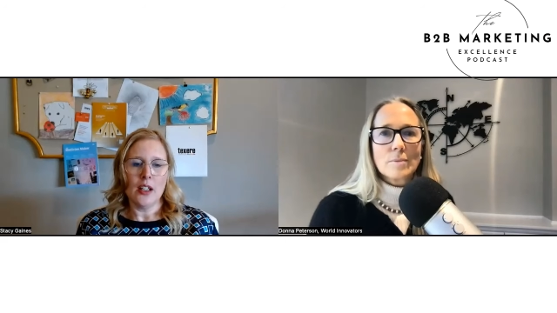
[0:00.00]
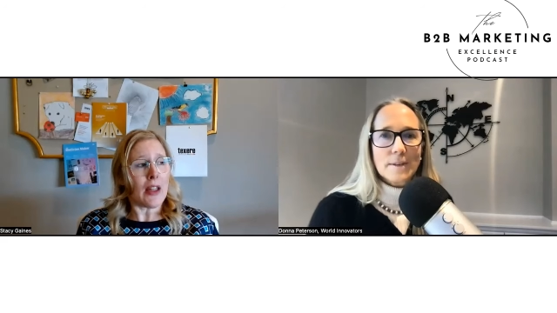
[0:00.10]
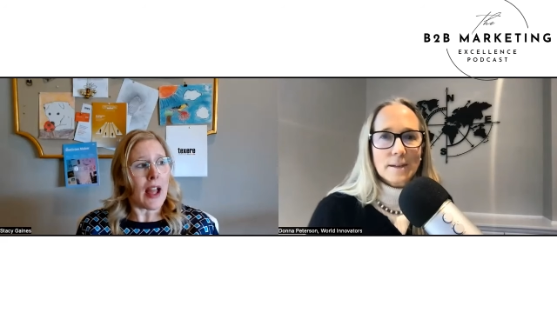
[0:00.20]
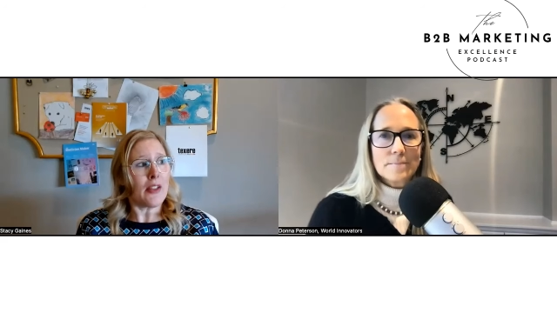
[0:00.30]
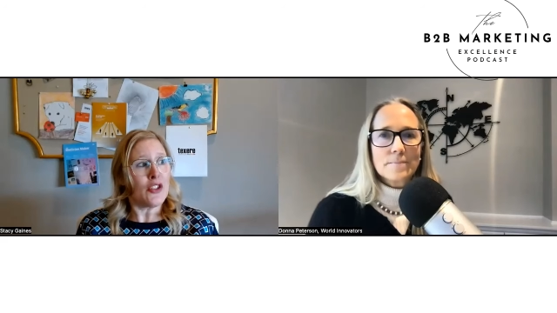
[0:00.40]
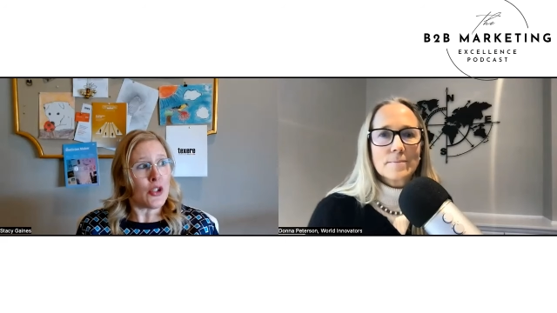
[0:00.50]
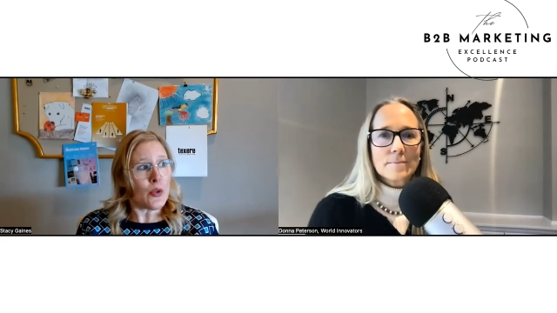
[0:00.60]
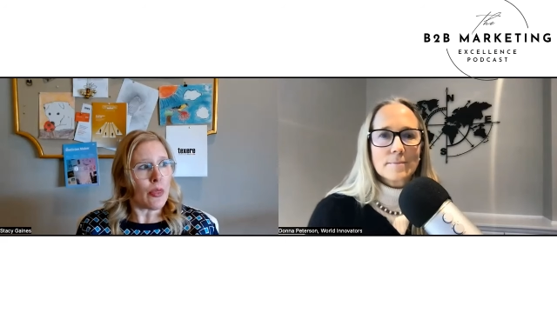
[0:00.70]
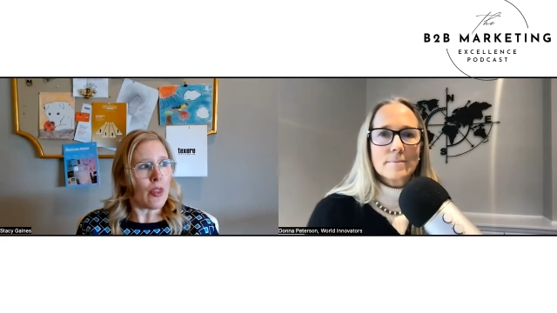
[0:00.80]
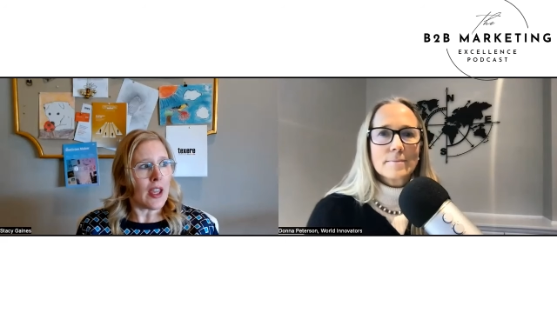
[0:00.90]
Speaker 1: I
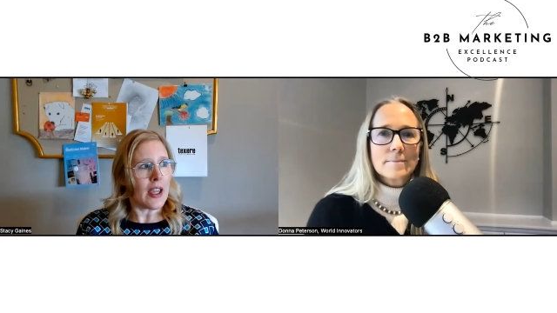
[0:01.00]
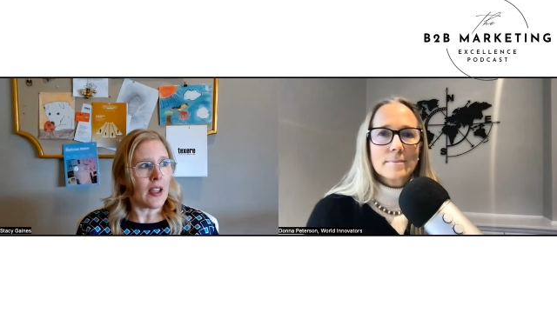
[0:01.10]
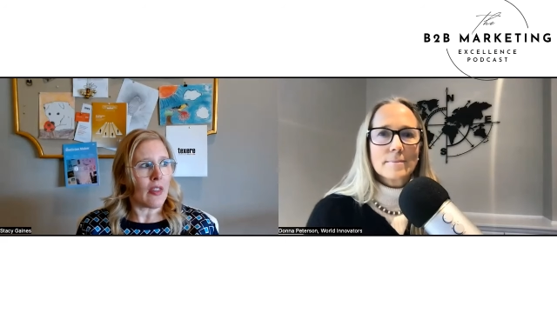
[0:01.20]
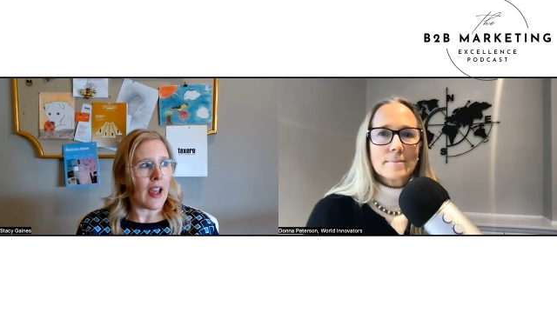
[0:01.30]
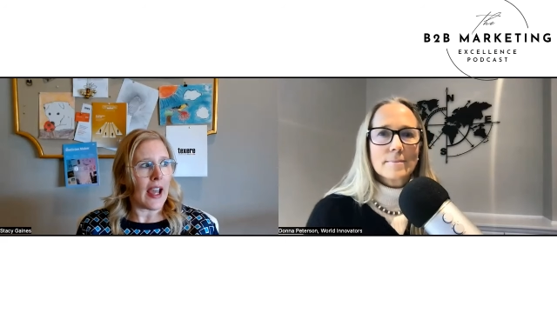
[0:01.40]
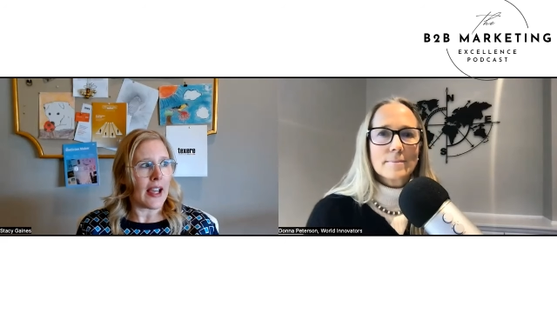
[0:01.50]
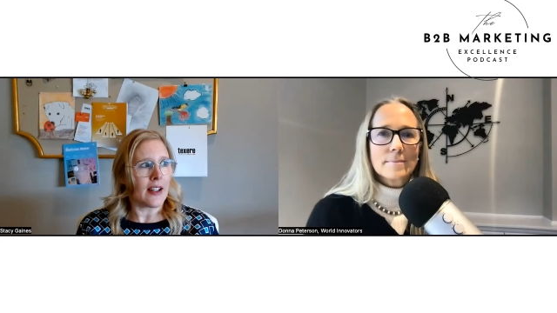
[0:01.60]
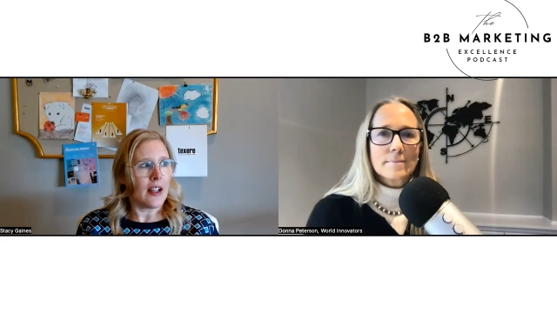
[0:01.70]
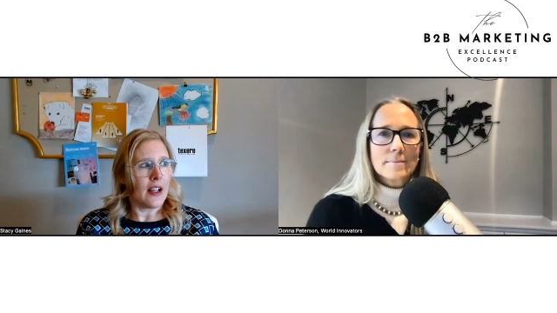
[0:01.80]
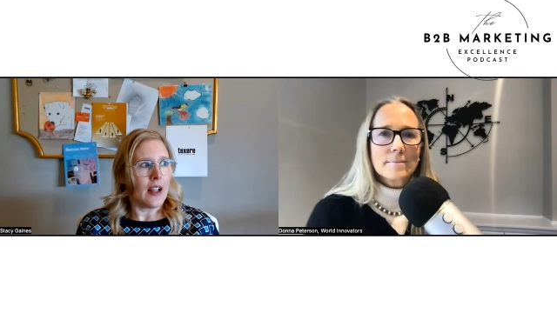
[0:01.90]
do think that